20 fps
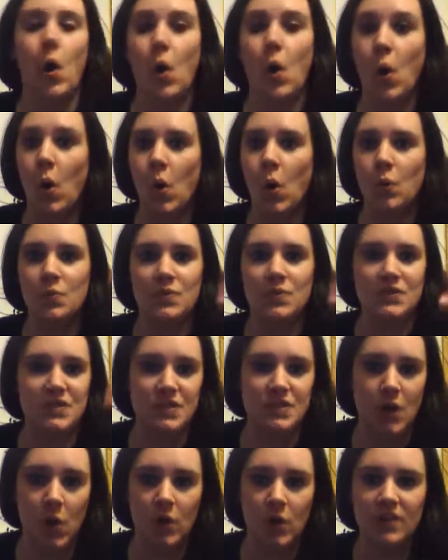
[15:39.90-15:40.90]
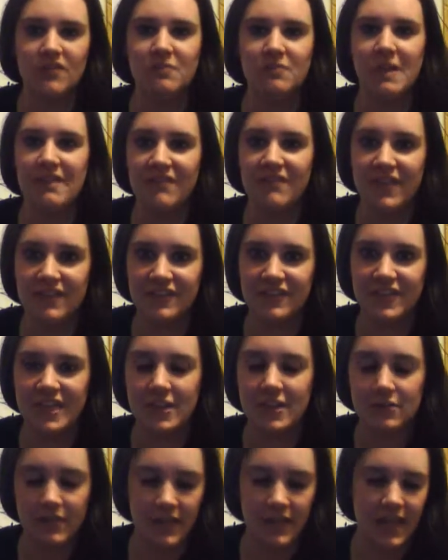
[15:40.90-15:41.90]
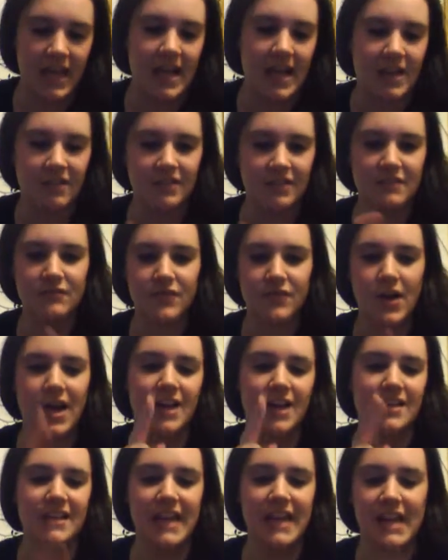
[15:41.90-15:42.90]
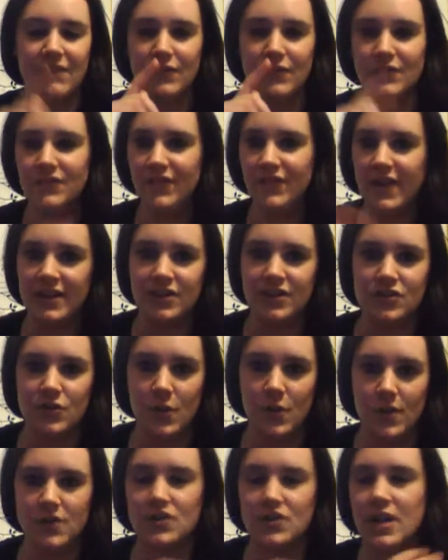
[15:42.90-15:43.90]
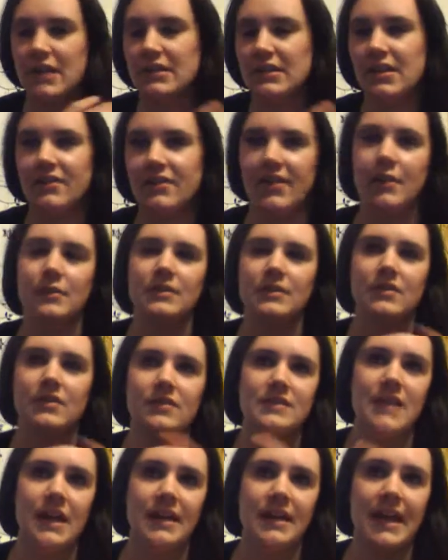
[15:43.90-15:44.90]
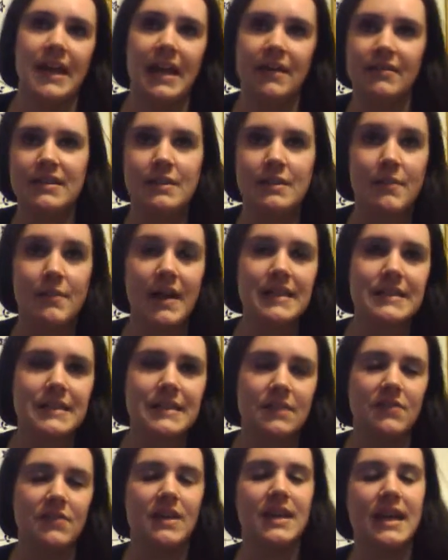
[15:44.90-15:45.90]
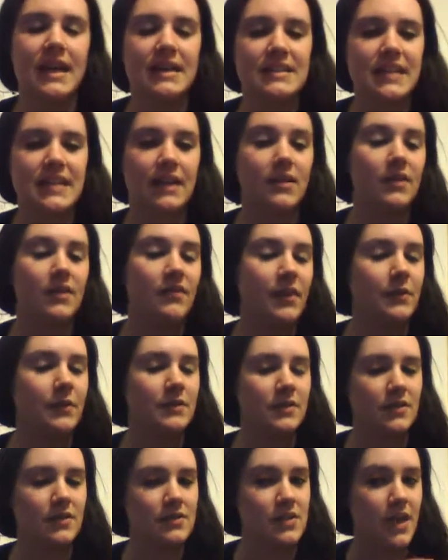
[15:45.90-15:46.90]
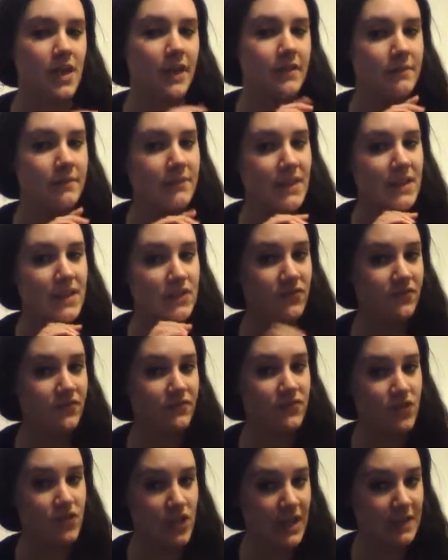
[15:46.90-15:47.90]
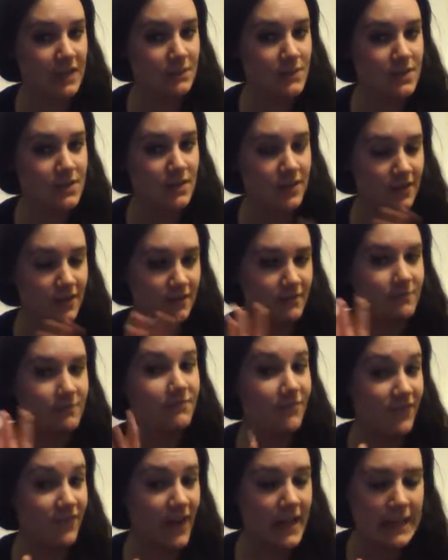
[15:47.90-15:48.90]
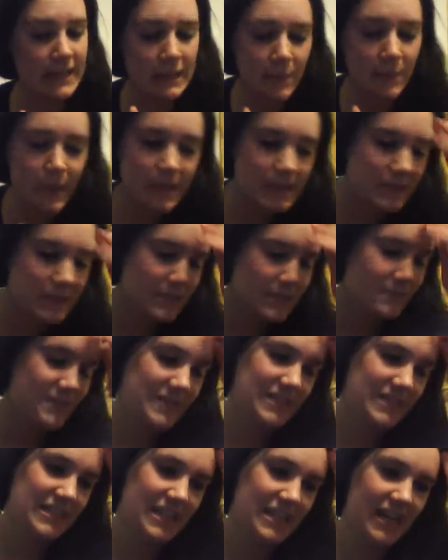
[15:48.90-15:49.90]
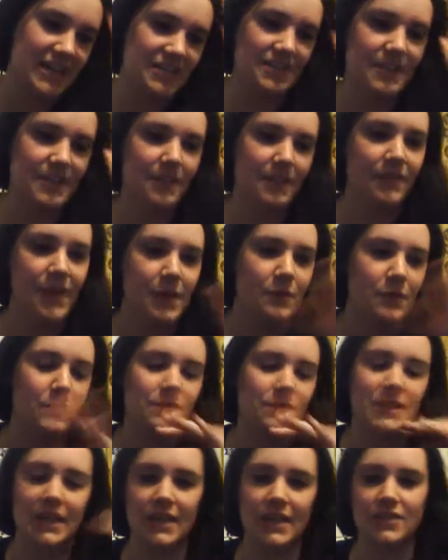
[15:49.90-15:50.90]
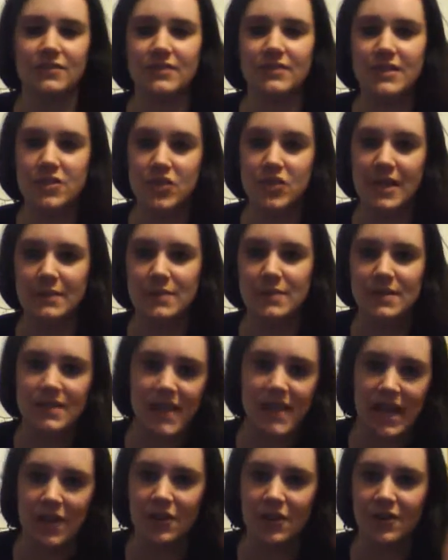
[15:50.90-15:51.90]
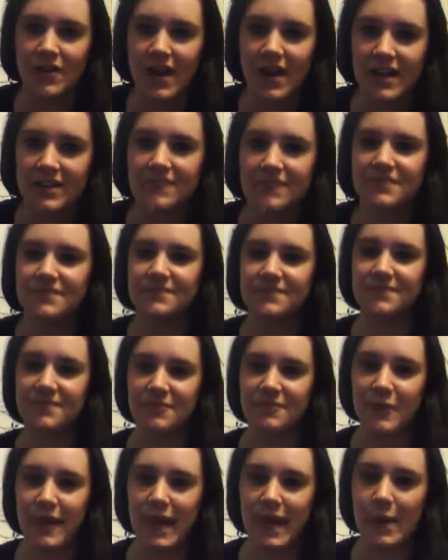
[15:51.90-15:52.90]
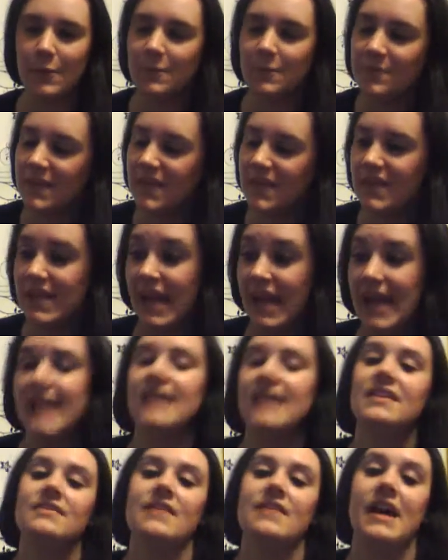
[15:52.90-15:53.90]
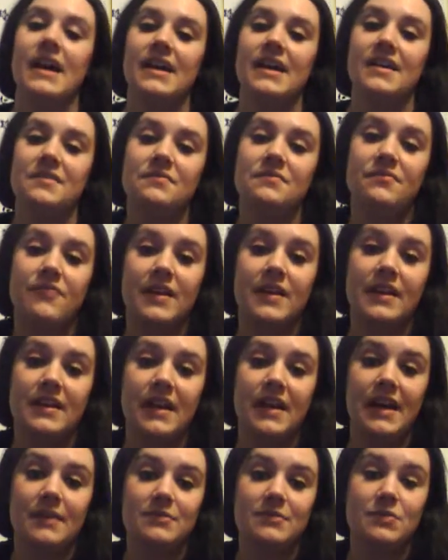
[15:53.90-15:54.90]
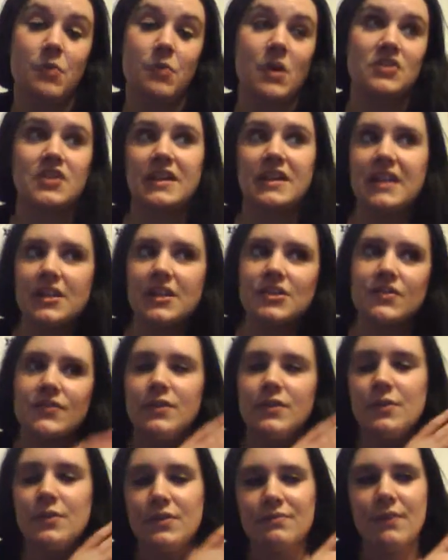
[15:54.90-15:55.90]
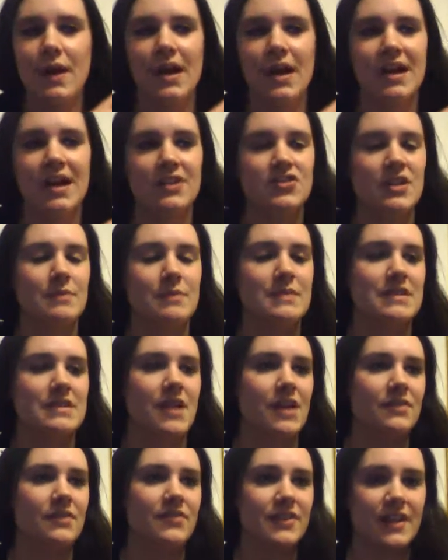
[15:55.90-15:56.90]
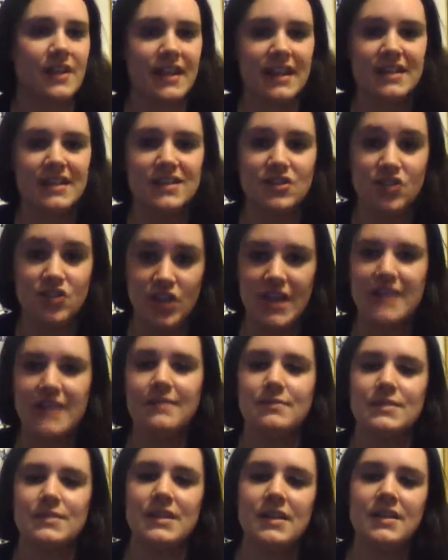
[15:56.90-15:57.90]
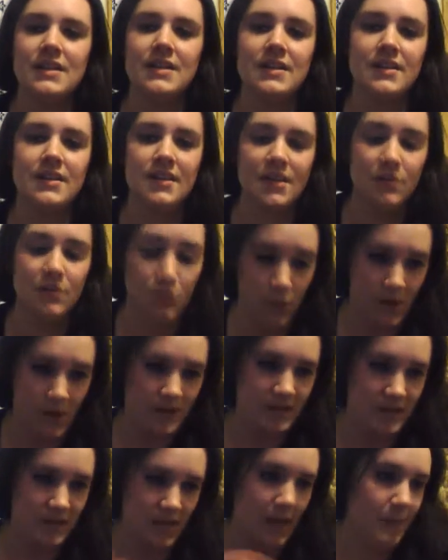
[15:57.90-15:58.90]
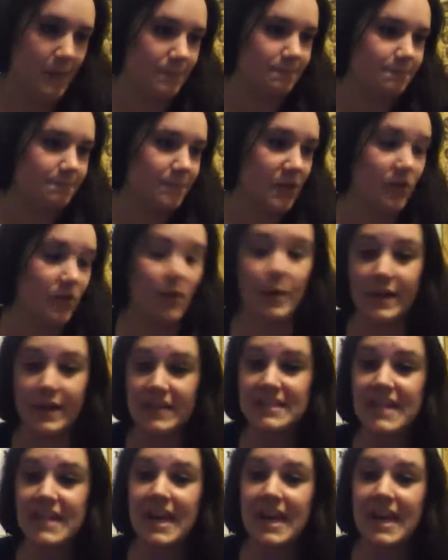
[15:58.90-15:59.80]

almost all of my favorite like Harry, Ron, Neville, Fred, and George. I love how it looked on Harry the best, and then next I love how it looked on Jane's or Fred the best. I just love how Daniel and James's hair kind of went out. And I um, it. I was watching an interview with uh, James and Oliver, and I guess James was um, growing his